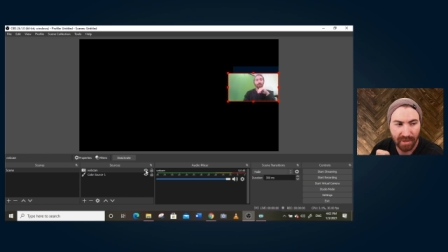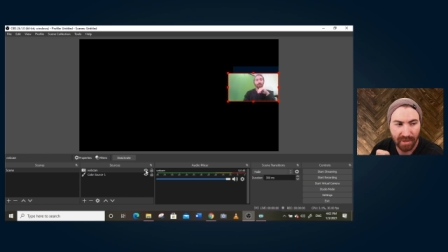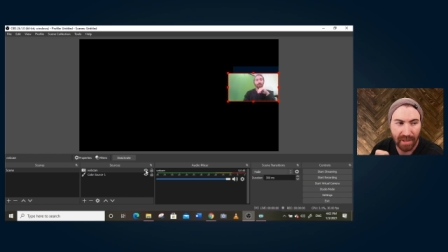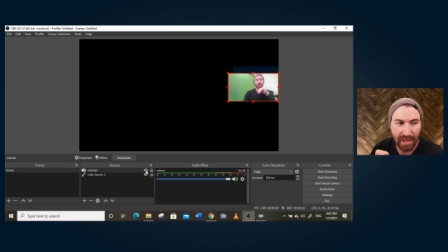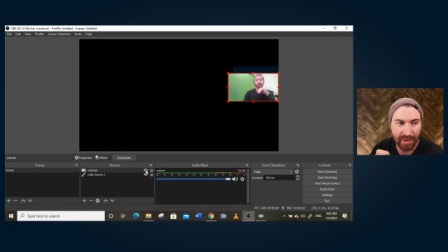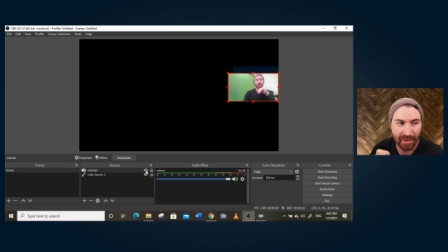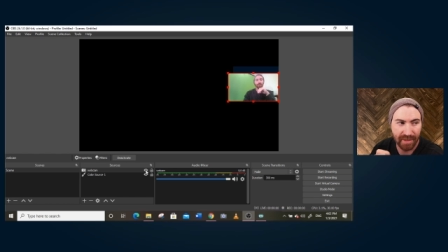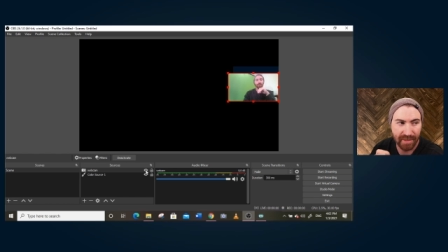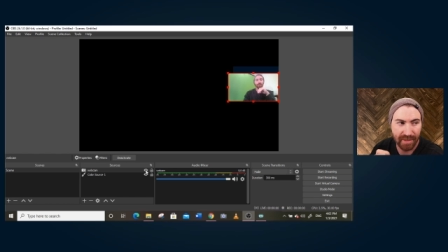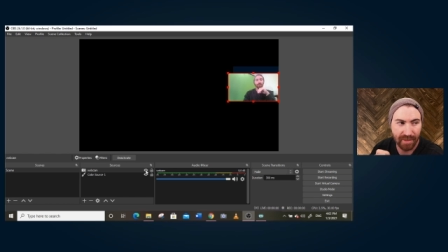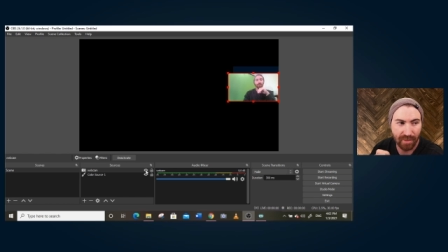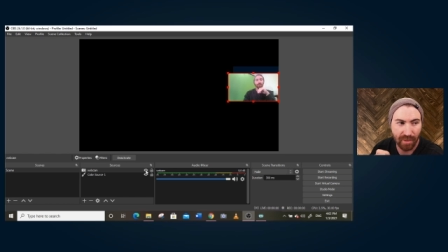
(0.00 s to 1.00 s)
imagine that's
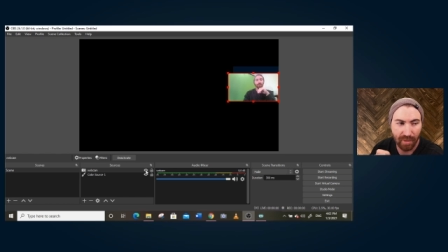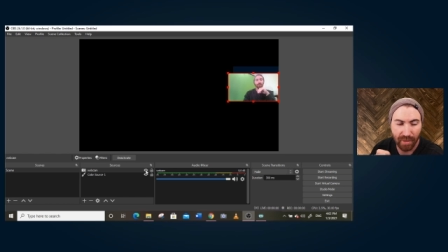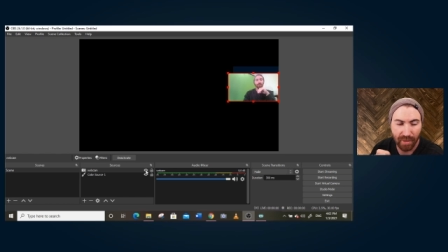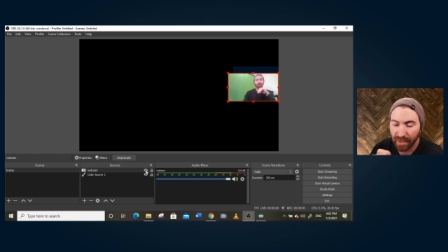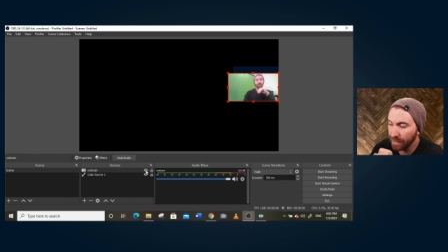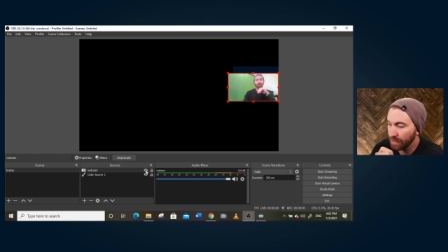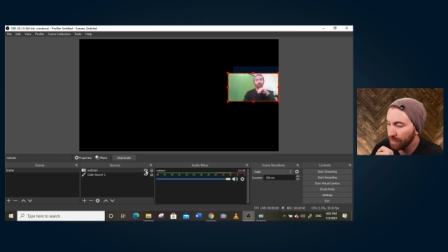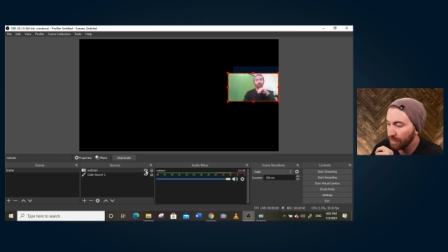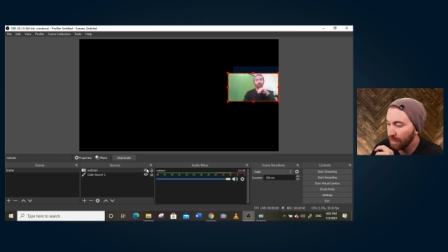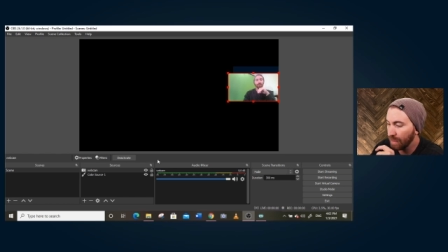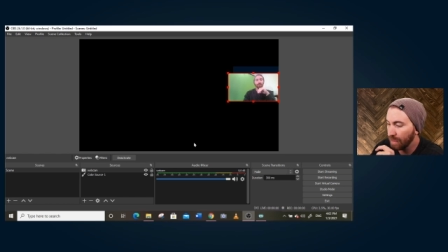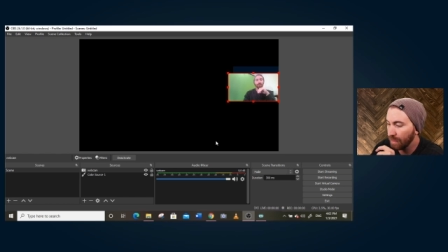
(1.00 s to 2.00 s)
still going and it's
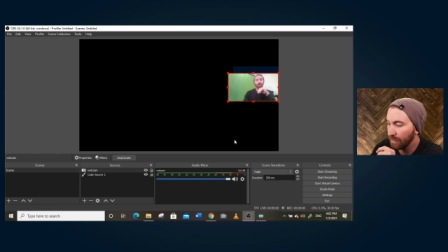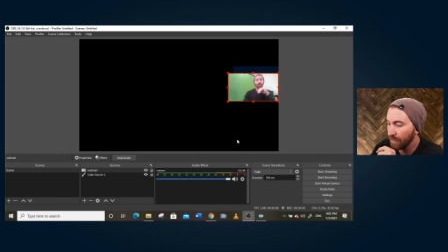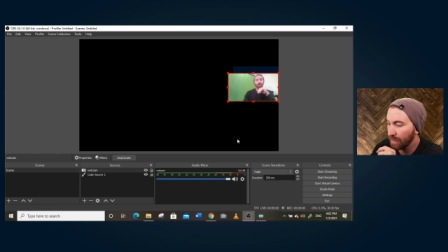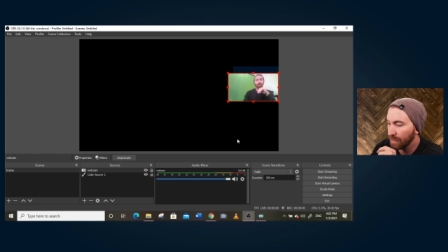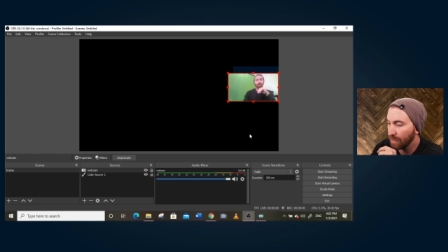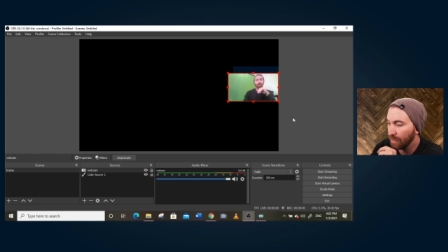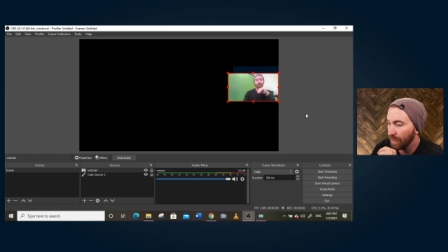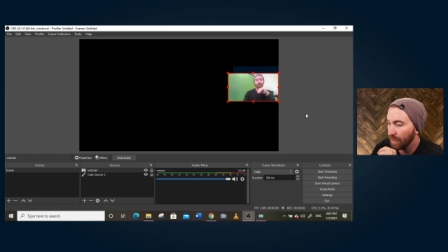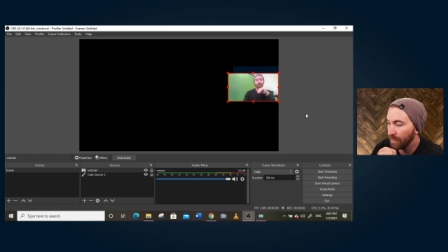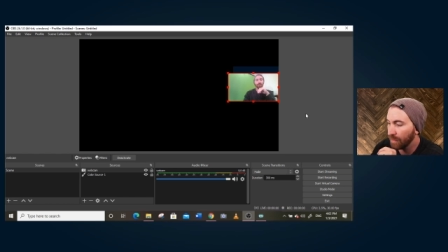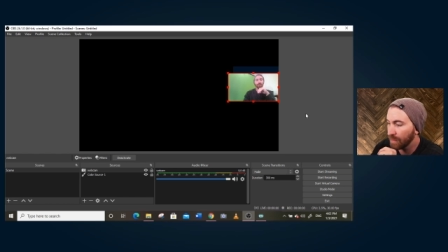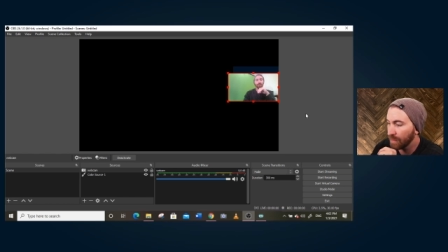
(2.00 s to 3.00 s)
still live. That's
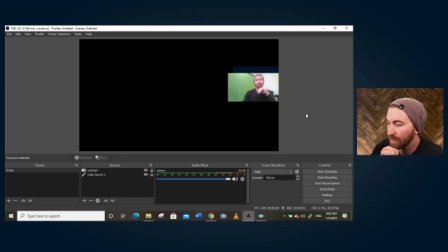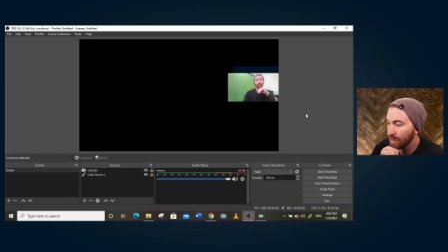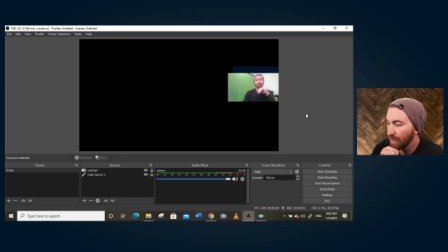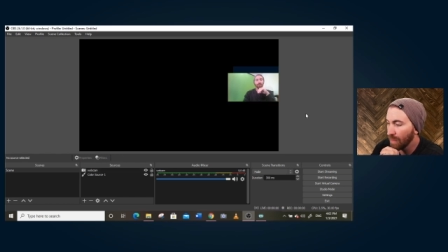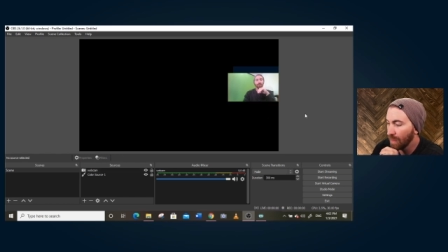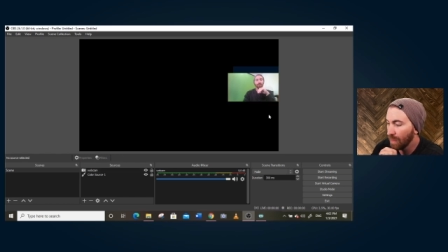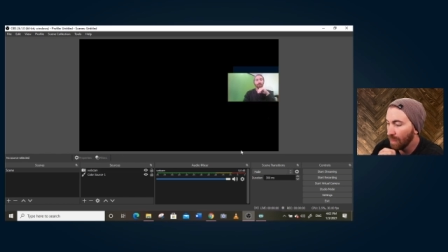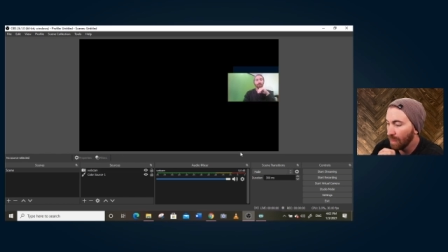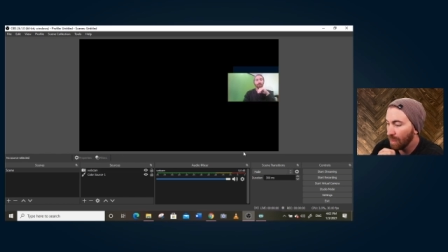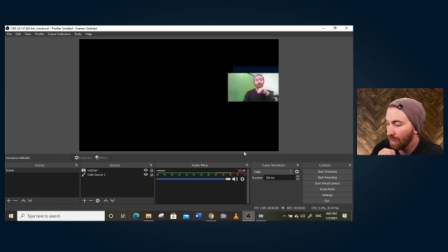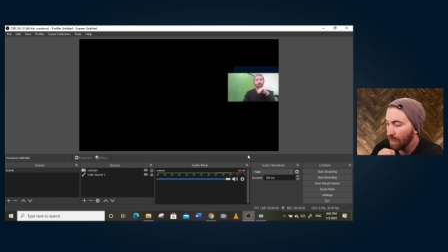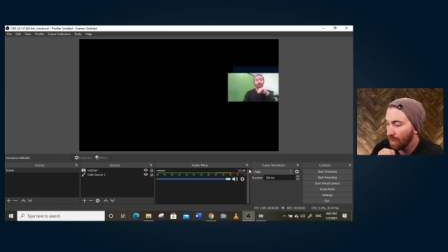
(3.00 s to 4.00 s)
hilarious.
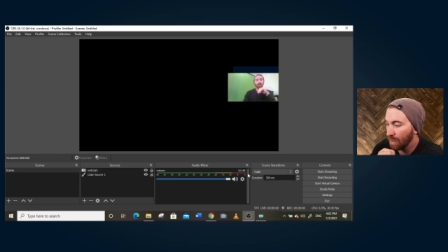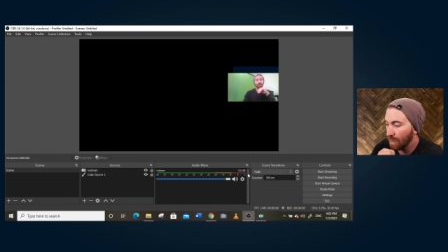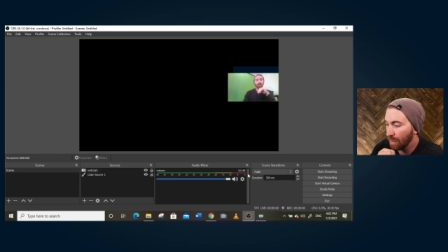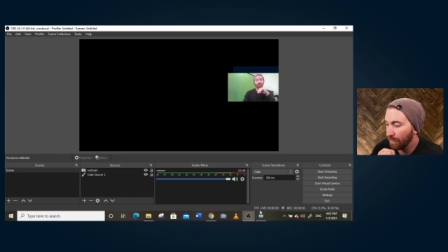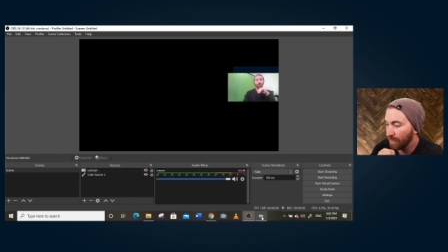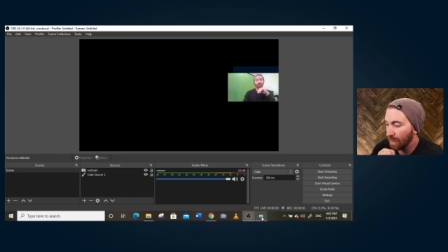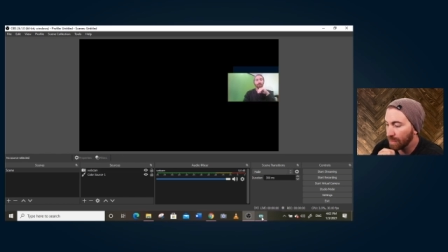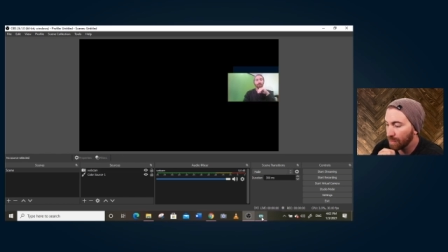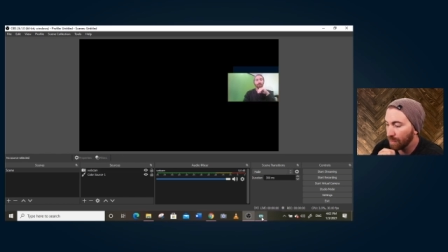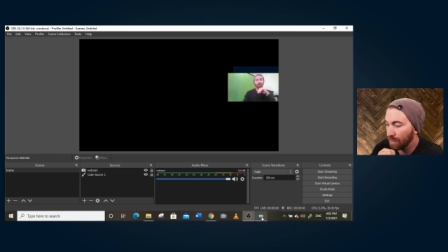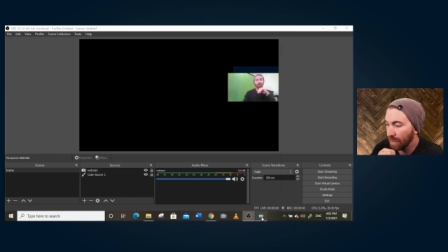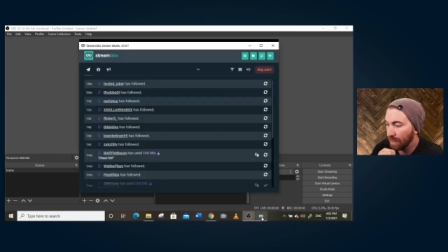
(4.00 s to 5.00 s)
I've got
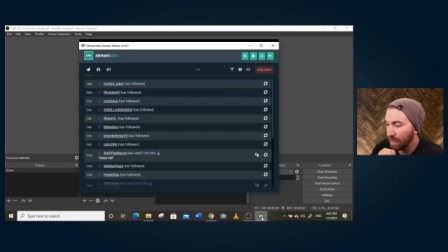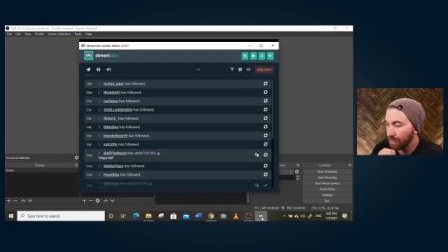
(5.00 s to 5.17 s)
Streamlabs